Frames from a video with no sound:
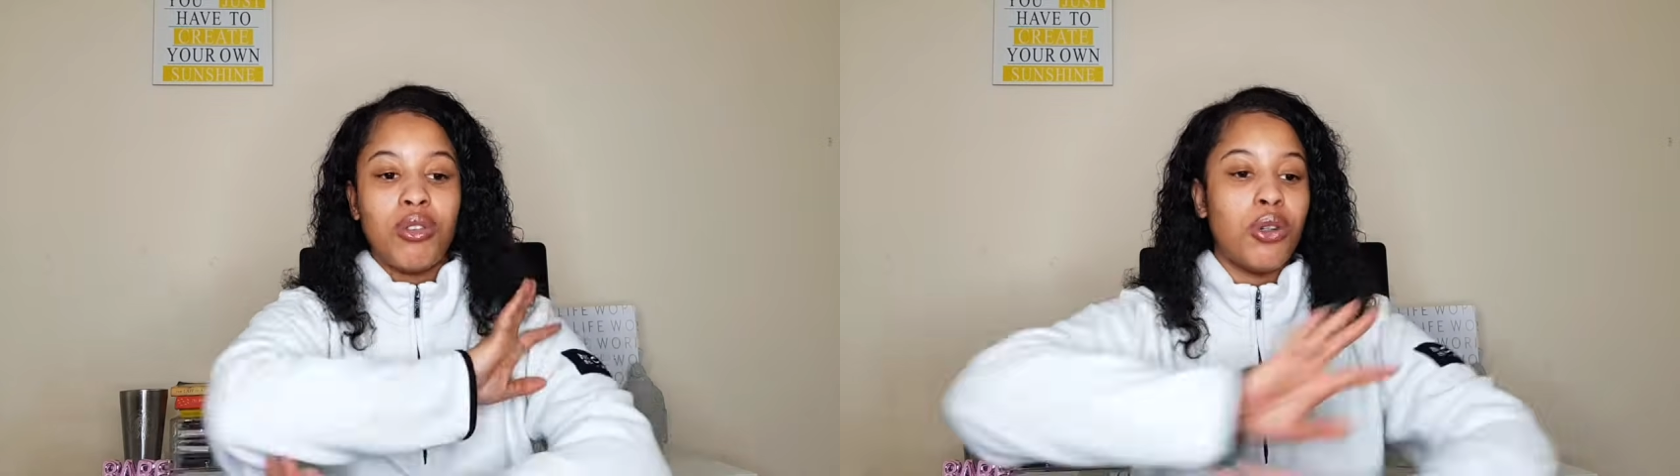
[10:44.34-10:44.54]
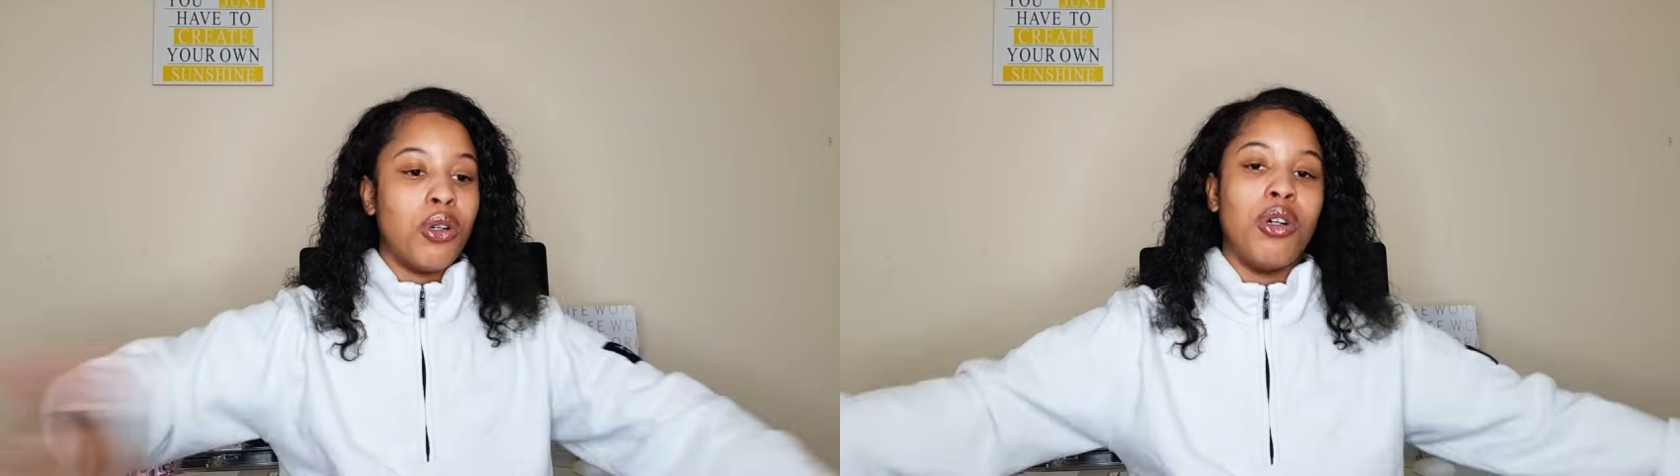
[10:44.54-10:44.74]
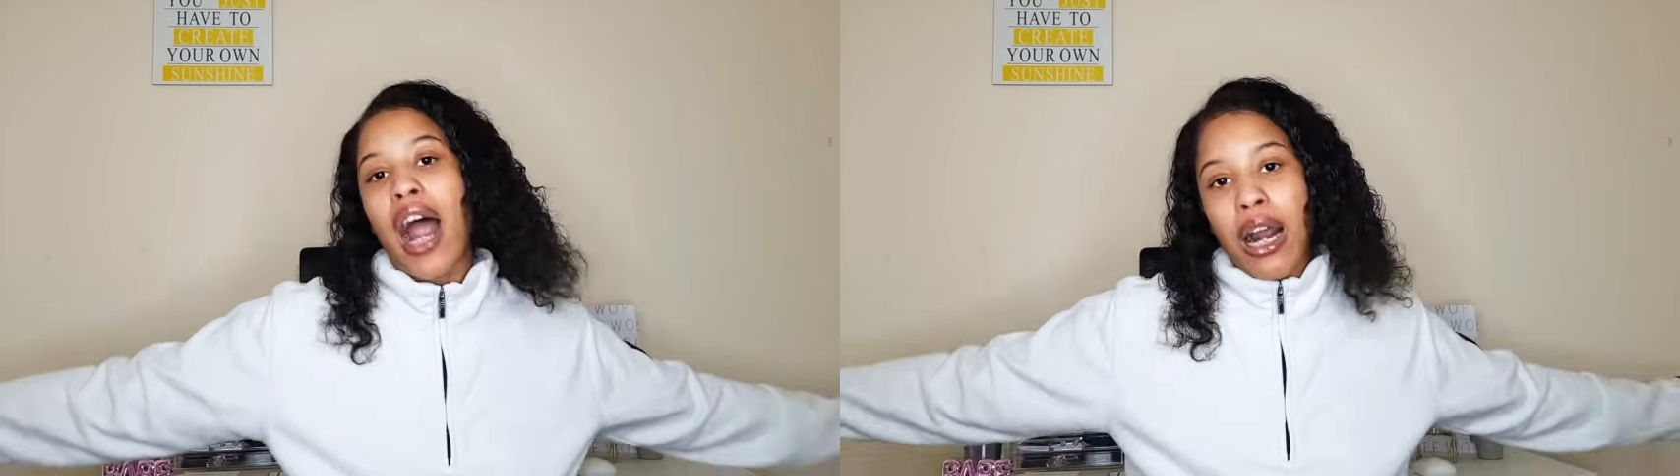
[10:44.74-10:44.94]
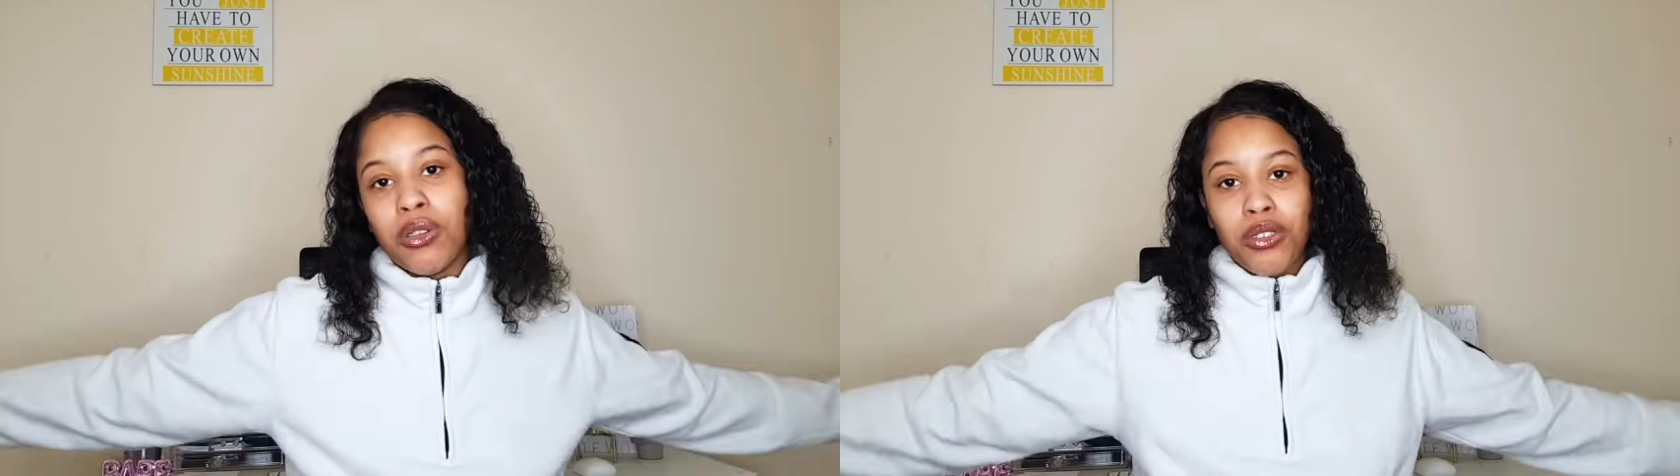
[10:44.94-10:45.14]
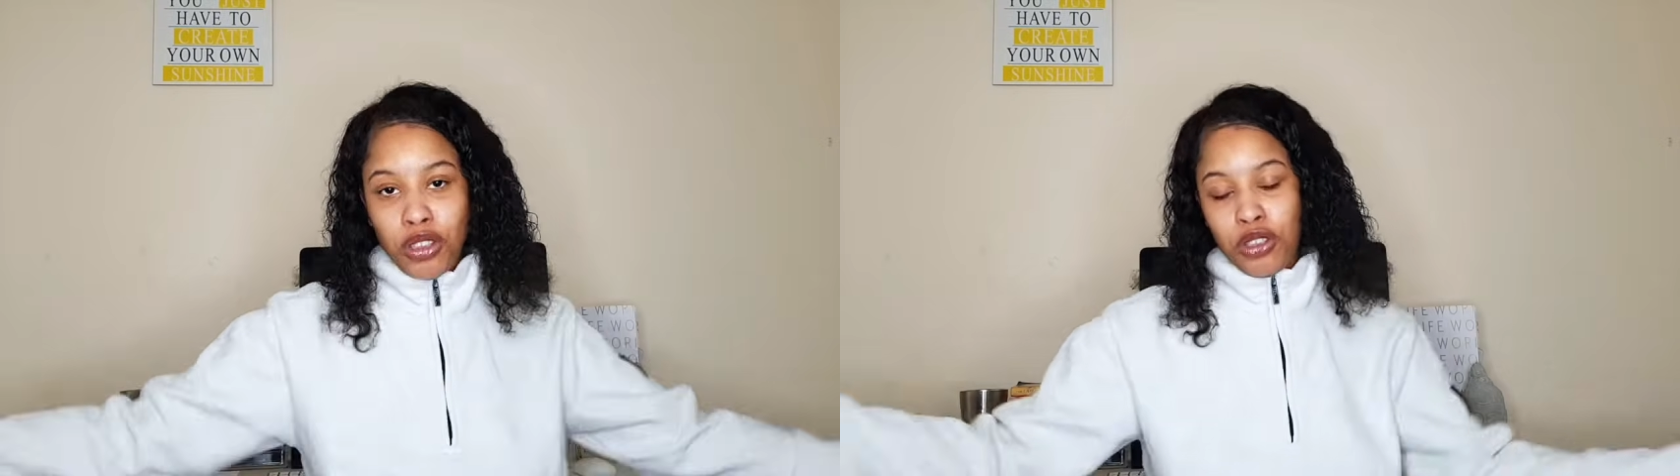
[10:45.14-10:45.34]
or out.
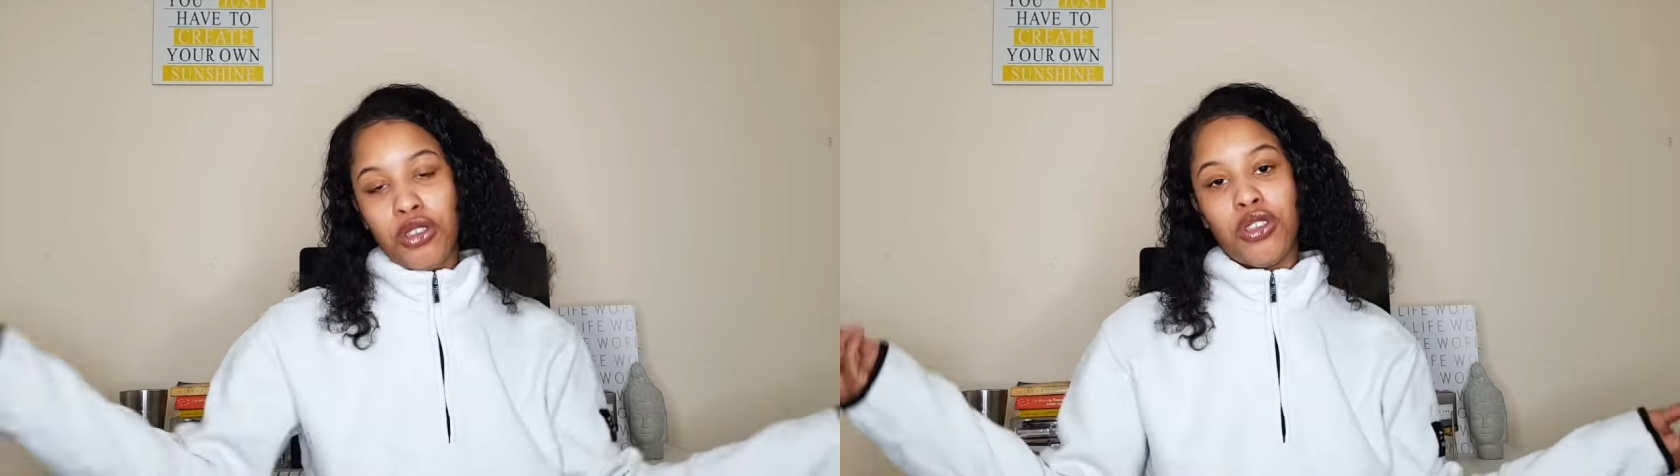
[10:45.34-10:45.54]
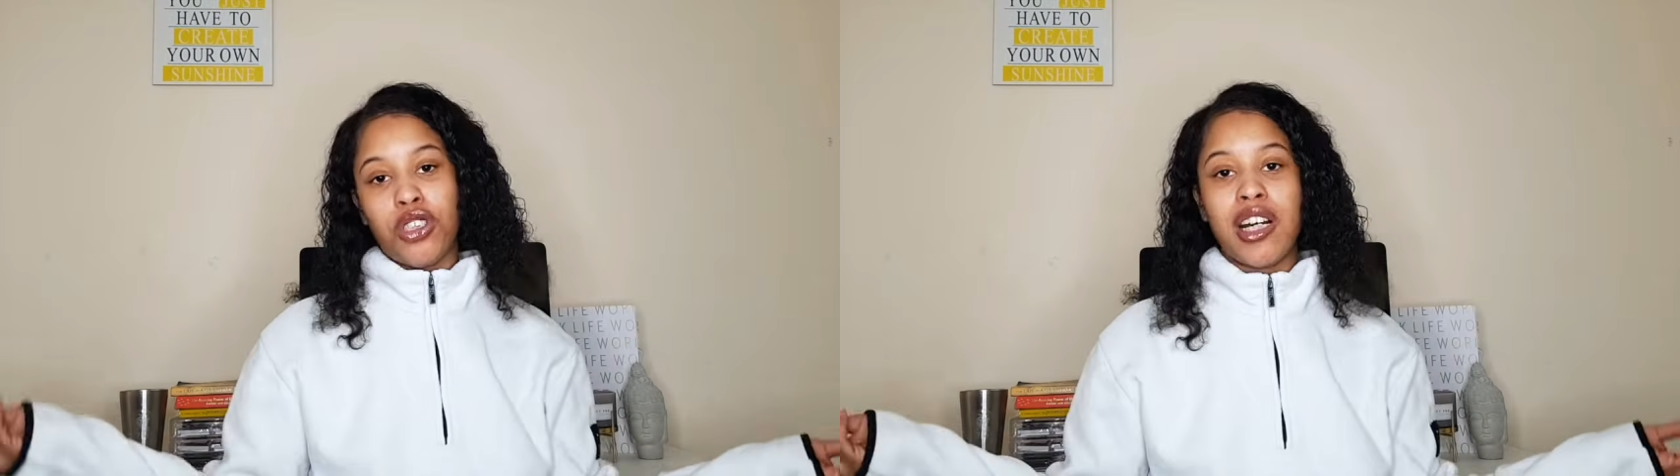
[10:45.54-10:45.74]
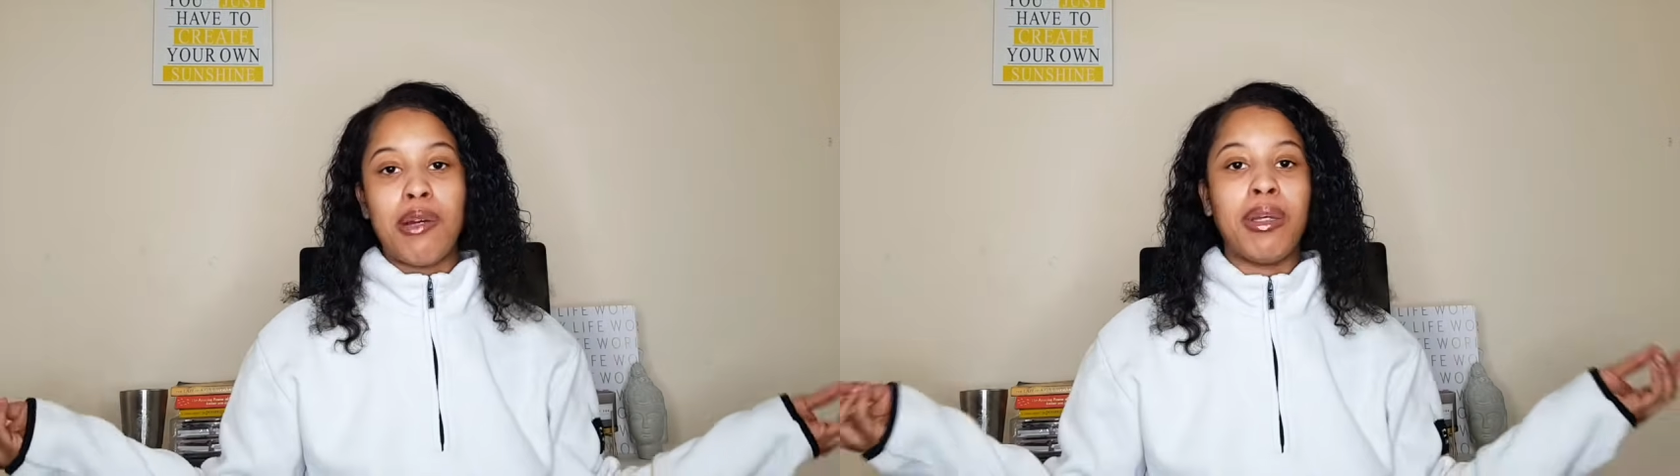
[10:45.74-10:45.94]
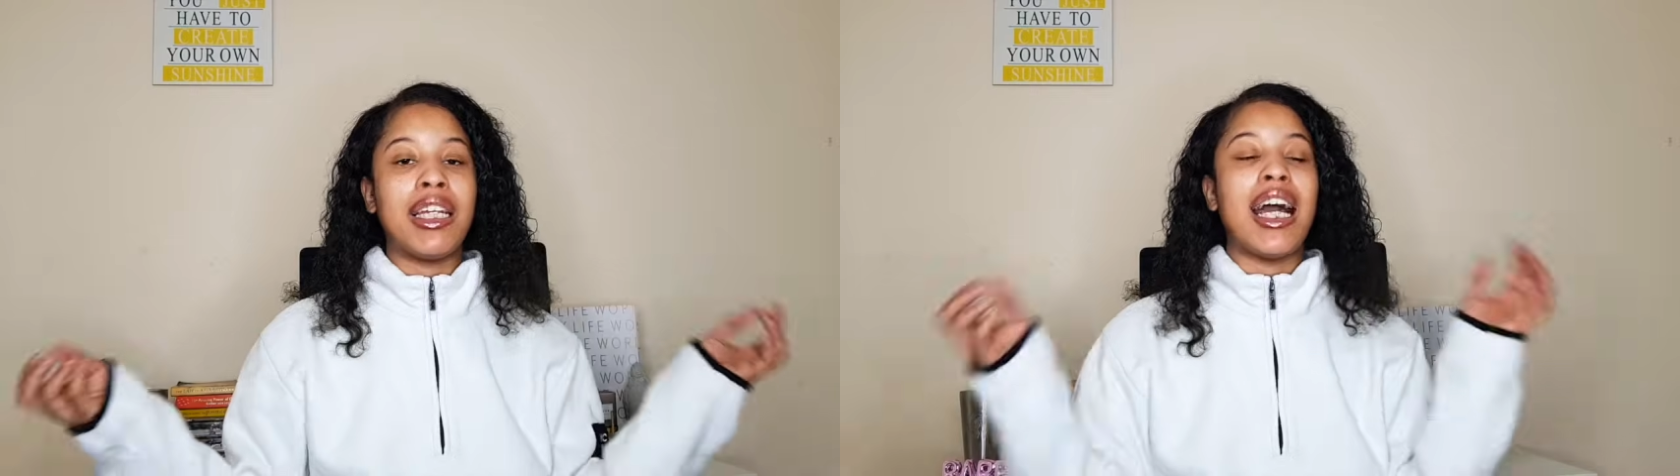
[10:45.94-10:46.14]
Do you know what I mean?